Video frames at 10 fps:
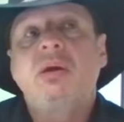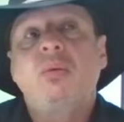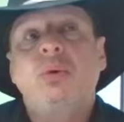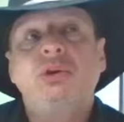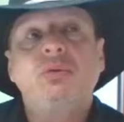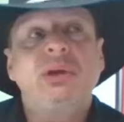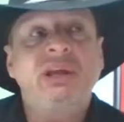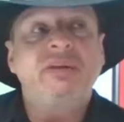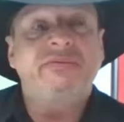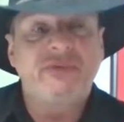When you
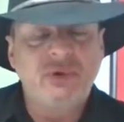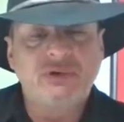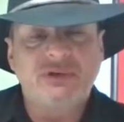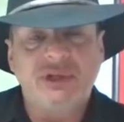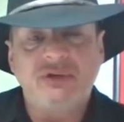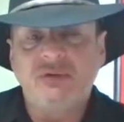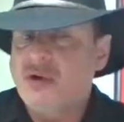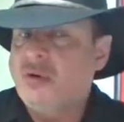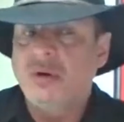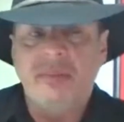eat foods that you
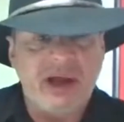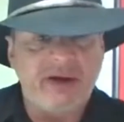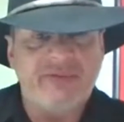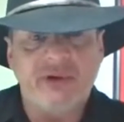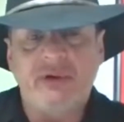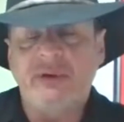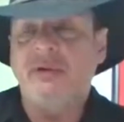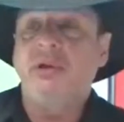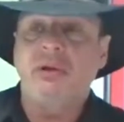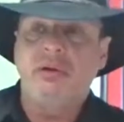know are bad for you,
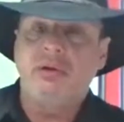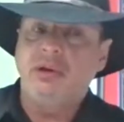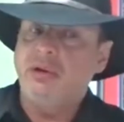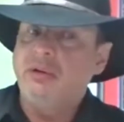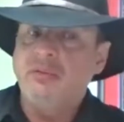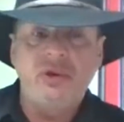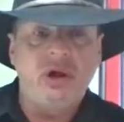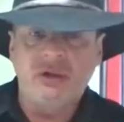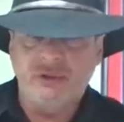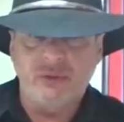and we
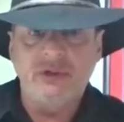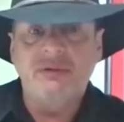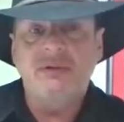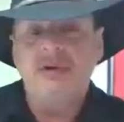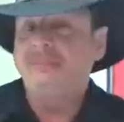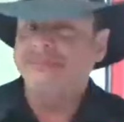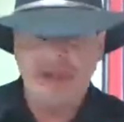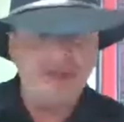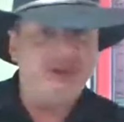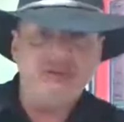all do it, and
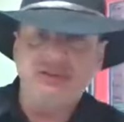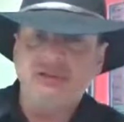I'm guilty